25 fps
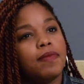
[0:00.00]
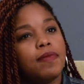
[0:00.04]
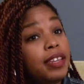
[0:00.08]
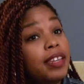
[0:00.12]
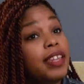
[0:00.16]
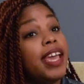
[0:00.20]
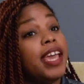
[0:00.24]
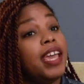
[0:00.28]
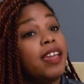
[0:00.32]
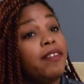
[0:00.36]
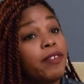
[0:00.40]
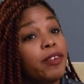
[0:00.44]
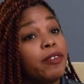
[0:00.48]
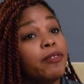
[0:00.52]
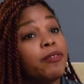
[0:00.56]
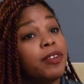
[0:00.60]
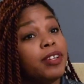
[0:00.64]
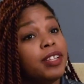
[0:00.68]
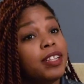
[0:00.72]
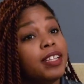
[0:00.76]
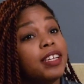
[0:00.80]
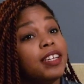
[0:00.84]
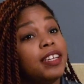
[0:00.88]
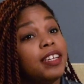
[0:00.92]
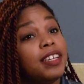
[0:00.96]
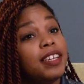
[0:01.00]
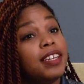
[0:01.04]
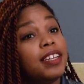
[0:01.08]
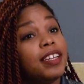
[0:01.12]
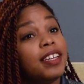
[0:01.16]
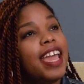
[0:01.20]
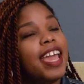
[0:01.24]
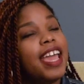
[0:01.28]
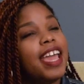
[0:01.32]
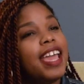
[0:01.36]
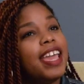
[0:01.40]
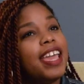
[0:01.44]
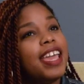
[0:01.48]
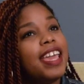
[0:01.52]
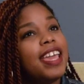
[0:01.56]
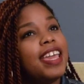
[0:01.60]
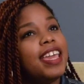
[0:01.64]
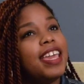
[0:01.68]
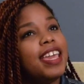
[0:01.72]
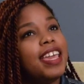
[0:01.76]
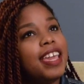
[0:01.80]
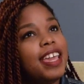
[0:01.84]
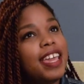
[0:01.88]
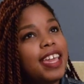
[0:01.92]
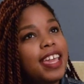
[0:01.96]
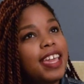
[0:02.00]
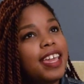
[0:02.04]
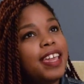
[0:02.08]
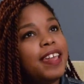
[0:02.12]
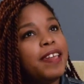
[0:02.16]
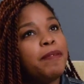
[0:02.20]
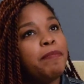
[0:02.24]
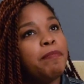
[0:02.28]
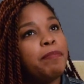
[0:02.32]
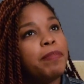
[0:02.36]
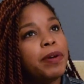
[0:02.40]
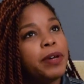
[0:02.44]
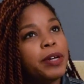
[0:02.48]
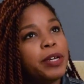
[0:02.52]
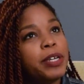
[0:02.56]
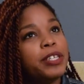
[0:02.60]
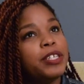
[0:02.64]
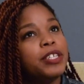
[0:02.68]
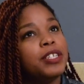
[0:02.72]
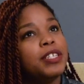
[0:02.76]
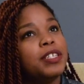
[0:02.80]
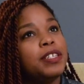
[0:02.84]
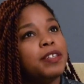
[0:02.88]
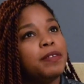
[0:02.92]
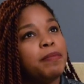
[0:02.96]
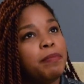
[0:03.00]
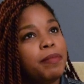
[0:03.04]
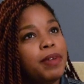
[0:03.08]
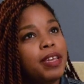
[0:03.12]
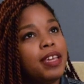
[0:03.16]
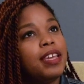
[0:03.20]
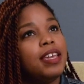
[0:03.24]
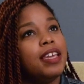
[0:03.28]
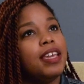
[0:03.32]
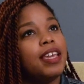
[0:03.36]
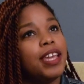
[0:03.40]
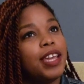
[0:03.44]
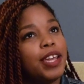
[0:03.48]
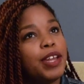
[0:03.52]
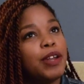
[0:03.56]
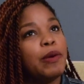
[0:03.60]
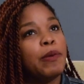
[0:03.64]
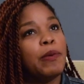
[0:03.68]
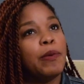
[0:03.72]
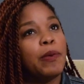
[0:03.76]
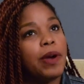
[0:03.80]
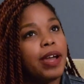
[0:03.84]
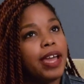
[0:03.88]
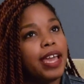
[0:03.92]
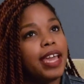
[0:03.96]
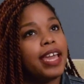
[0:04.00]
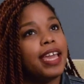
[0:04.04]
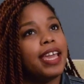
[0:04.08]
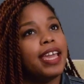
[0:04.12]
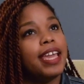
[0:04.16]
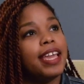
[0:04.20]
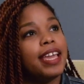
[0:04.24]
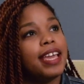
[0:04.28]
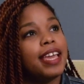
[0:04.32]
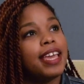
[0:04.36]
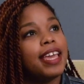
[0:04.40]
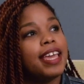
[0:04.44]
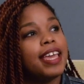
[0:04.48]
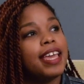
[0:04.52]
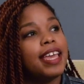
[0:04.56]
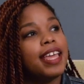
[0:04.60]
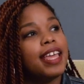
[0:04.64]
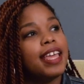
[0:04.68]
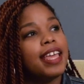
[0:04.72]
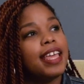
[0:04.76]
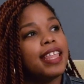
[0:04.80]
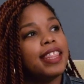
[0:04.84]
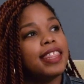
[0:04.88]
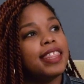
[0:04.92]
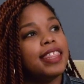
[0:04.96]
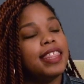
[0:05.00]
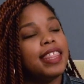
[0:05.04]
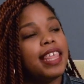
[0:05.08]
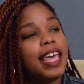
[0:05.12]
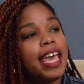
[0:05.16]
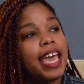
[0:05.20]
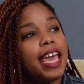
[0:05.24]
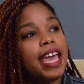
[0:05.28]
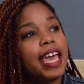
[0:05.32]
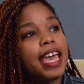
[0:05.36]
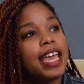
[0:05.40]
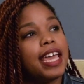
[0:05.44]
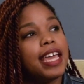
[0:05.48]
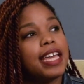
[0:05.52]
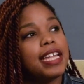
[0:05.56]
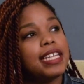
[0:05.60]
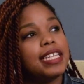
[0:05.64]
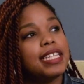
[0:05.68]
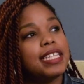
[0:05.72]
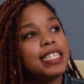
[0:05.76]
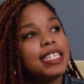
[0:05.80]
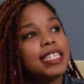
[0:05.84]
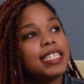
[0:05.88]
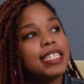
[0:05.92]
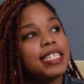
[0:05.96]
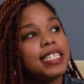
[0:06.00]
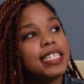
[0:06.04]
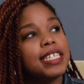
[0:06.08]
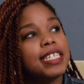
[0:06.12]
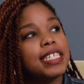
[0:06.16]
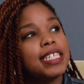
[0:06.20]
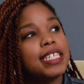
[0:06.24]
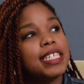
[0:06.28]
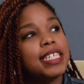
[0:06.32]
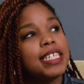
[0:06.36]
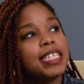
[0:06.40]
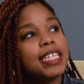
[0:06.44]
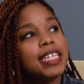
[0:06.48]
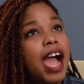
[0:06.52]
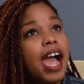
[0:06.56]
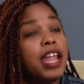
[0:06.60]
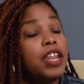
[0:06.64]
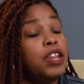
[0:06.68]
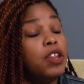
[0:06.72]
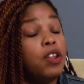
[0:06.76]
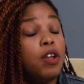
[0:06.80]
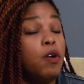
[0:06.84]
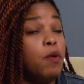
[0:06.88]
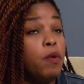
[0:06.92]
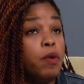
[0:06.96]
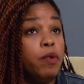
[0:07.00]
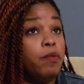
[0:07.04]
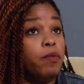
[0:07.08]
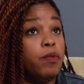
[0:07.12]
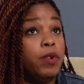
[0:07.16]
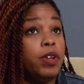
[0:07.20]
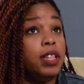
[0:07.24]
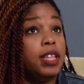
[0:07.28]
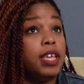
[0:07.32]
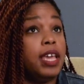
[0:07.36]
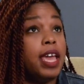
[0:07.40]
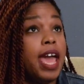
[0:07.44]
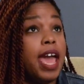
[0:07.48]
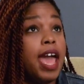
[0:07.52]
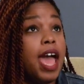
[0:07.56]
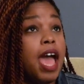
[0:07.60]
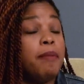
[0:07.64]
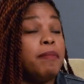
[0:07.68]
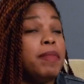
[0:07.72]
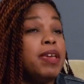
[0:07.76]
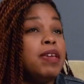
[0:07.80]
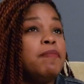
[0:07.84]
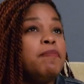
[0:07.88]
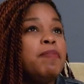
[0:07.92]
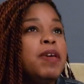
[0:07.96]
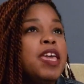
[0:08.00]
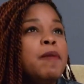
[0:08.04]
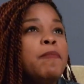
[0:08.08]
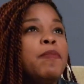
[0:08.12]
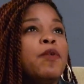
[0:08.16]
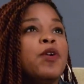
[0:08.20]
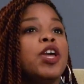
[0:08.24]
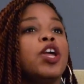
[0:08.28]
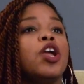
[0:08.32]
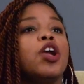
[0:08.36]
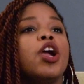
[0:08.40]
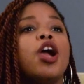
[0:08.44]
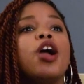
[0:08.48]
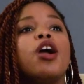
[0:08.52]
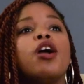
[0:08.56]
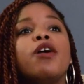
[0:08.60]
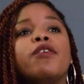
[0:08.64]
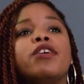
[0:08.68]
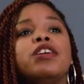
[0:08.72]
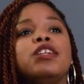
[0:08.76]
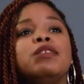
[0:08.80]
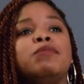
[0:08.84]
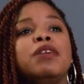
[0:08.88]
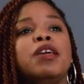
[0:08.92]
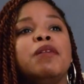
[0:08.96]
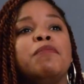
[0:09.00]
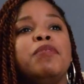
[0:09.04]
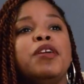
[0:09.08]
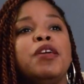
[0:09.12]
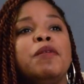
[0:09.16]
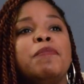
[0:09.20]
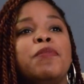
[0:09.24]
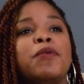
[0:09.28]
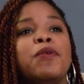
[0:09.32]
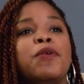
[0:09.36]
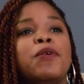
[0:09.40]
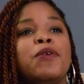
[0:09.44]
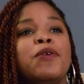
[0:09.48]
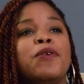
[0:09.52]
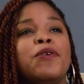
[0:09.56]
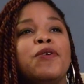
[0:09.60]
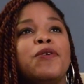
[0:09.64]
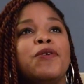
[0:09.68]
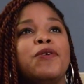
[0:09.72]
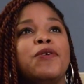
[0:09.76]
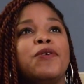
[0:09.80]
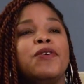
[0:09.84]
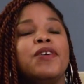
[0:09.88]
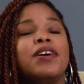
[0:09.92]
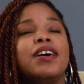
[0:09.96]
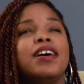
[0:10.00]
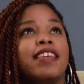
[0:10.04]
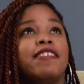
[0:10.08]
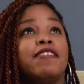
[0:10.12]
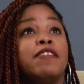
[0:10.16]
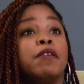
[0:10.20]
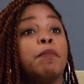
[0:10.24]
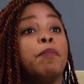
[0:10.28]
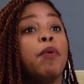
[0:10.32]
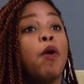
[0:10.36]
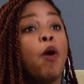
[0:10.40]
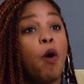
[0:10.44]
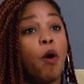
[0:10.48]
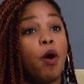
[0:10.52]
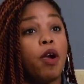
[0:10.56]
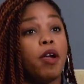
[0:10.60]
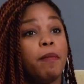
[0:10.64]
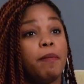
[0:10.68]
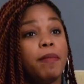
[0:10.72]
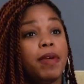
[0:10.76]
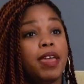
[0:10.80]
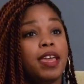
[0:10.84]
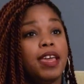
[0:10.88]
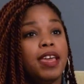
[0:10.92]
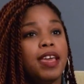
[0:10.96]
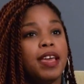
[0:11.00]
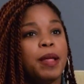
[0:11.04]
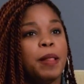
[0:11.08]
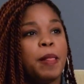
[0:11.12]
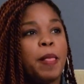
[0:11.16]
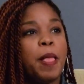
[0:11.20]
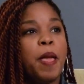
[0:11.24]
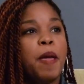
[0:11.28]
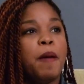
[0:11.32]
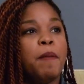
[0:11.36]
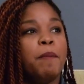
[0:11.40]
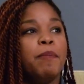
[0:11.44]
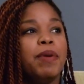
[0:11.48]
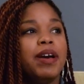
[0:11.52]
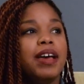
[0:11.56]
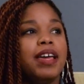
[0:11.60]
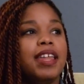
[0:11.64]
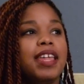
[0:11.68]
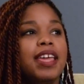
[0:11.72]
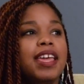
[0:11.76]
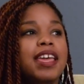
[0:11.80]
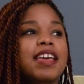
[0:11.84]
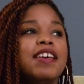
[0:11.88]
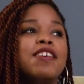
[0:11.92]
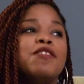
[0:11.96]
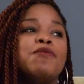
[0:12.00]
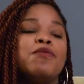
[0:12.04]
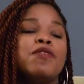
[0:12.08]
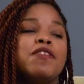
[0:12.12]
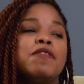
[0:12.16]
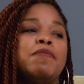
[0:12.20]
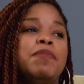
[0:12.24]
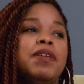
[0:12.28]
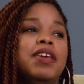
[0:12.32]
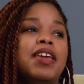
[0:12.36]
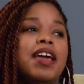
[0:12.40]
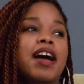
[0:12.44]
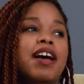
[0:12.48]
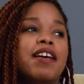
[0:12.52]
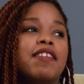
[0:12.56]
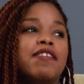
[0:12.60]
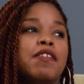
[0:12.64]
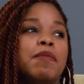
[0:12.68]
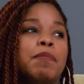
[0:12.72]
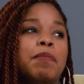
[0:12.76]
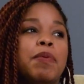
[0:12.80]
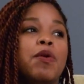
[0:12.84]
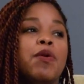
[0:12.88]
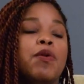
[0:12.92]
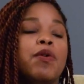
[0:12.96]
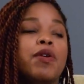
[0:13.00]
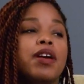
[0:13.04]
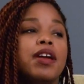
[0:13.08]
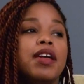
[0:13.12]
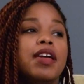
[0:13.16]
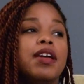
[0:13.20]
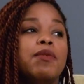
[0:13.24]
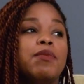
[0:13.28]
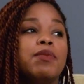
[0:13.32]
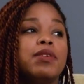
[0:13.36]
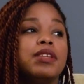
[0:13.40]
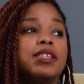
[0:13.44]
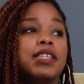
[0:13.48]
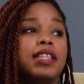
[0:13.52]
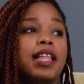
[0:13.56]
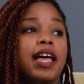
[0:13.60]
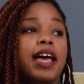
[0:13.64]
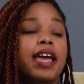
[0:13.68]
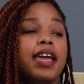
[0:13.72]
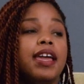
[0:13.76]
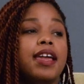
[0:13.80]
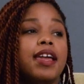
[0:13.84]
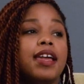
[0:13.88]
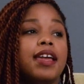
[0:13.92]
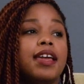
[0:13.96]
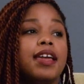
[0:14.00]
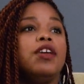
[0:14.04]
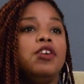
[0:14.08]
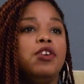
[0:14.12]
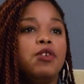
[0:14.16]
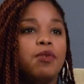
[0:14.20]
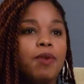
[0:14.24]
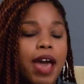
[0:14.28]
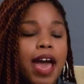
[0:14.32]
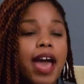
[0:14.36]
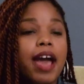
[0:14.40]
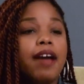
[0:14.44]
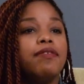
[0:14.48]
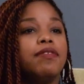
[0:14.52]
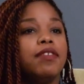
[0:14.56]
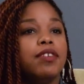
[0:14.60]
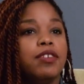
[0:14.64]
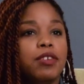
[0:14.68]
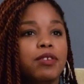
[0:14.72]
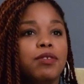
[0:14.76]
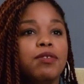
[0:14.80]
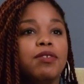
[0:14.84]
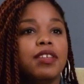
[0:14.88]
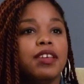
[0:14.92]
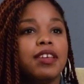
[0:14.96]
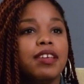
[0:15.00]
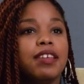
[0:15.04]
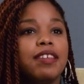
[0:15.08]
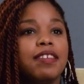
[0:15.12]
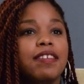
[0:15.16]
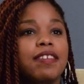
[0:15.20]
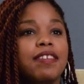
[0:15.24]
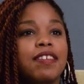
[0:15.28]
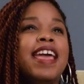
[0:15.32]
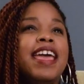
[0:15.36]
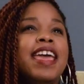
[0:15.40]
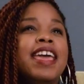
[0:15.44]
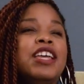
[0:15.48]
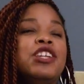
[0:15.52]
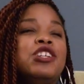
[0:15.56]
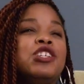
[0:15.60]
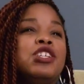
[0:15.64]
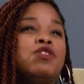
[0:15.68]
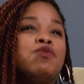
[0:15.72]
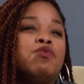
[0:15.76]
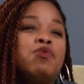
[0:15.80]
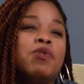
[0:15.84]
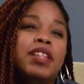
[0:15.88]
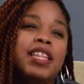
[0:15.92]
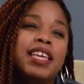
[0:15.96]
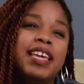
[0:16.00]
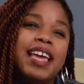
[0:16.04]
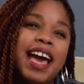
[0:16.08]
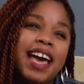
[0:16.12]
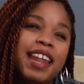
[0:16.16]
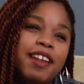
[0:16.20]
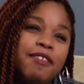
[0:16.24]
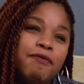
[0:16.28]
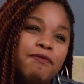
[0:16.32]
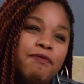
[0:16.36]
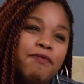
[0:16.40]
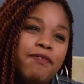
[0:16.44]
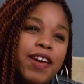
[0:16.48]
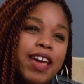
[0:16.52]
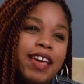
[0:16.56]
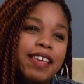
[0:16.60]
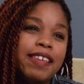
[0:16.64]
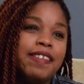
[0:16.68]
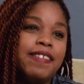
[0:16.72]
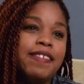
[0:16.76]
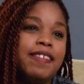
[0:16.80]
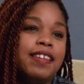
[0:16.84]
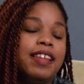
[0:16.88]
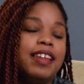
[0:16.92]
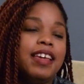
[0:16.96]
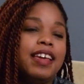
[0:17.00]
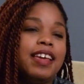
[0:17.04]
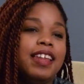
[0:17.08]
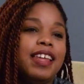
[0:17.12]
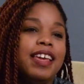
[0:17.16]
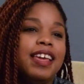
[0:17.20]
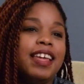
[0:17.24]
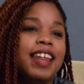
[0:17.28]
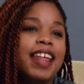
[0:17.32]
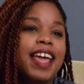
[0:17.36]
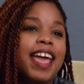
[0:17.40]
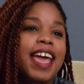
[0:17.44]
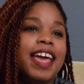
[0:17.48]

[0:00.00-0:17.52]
David, really. He pushed me in a way that no one really, people encourage me and people support me, but his was beyond support. It was like, you have to do this. He just really got invested in it.